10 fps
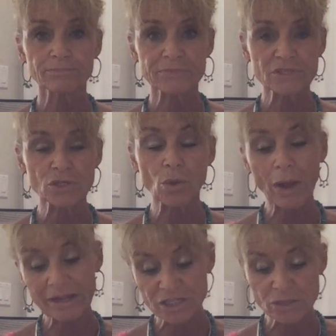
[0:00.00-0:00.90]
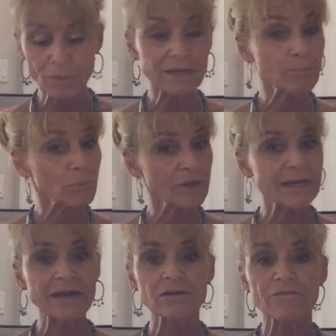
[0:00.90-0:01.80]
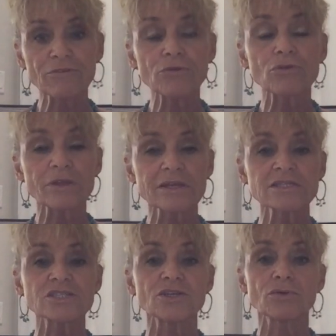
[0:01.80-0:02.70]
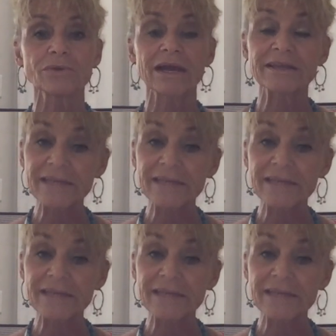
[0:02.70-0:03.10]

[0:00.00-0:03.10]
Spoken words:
So I just want to point out a few things to you. Now,